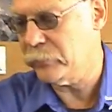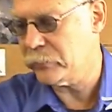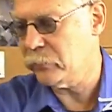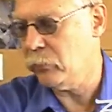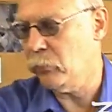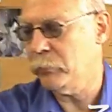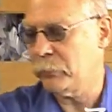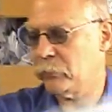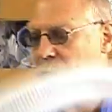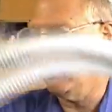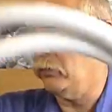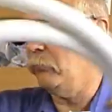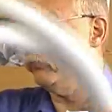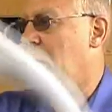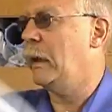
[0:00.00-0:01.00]
was an open
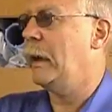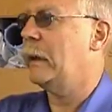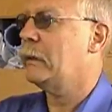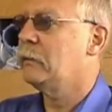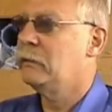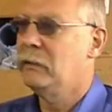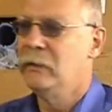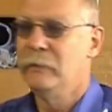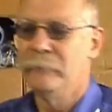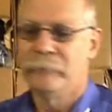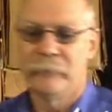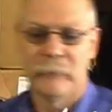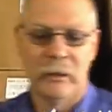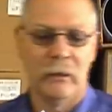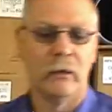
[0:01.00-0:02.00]
roll of black.
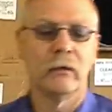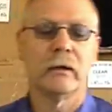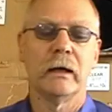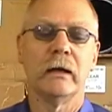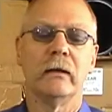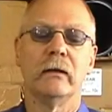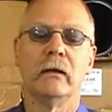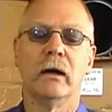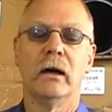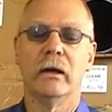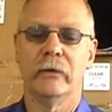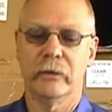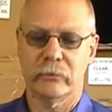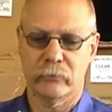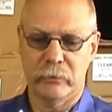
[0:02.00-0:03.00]
Okay,
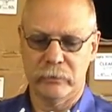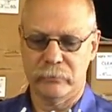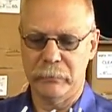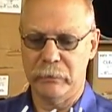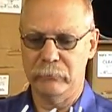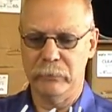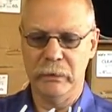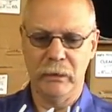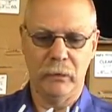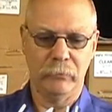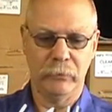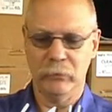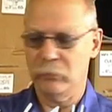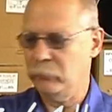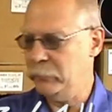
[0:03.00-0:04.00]
this one's been beat up
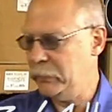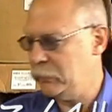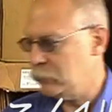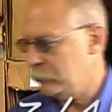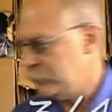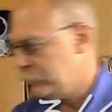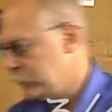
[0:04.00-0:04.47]
a little bit. Let me